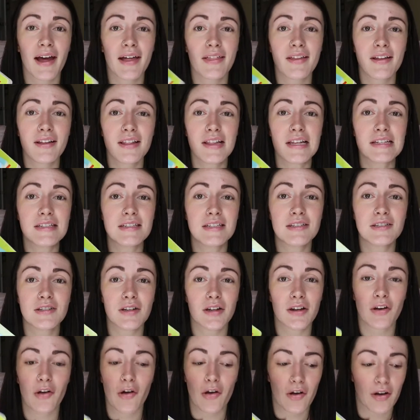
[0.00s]
I think this is
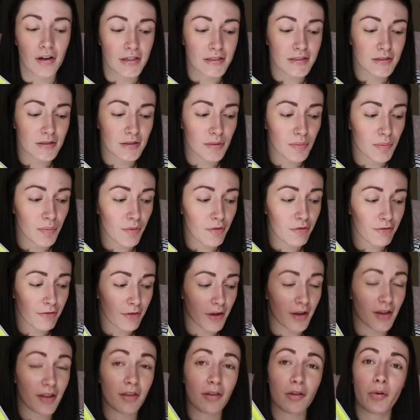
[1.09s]
an awesome,
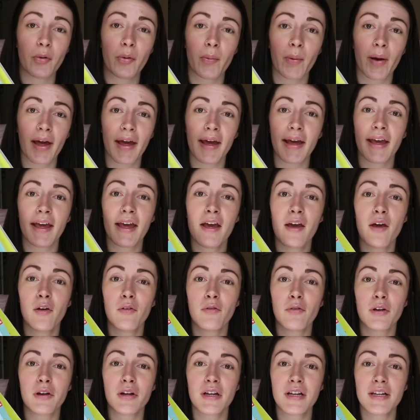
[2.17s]
fun little way
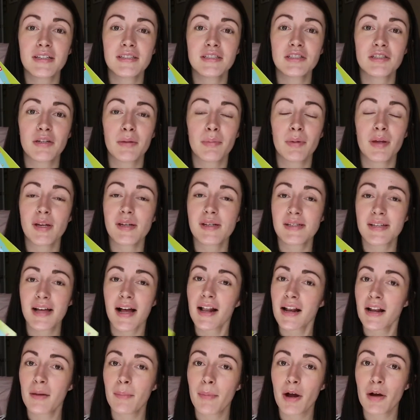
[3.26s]
for kids to be
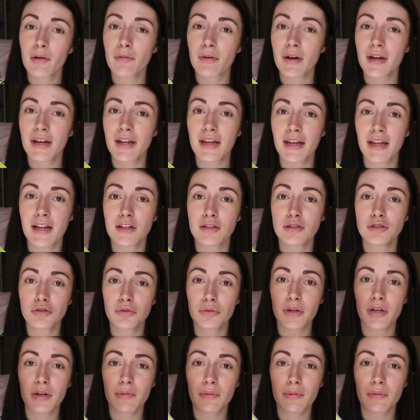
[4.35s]
excited about reading and enjoy